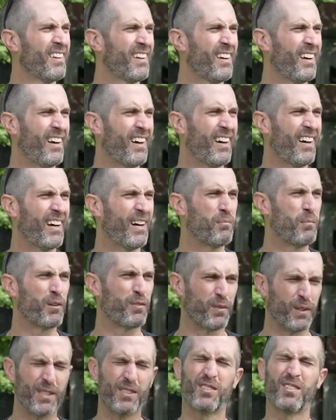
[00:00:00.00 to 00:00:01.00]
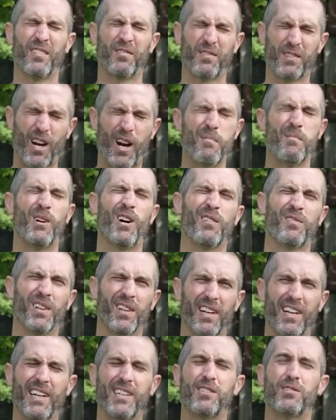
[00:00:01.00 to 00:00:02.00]
Uh, my friends have talked me off the
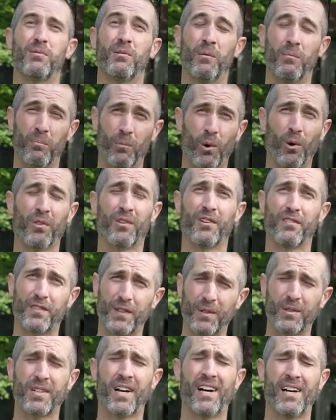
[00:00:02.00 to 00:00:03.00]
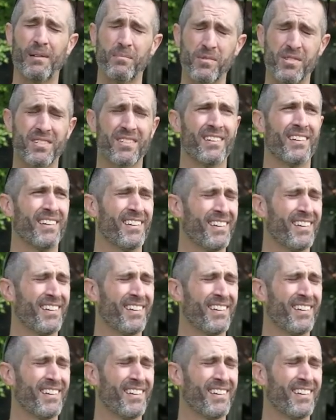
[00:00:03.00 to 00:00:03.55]
ledge more than a few times.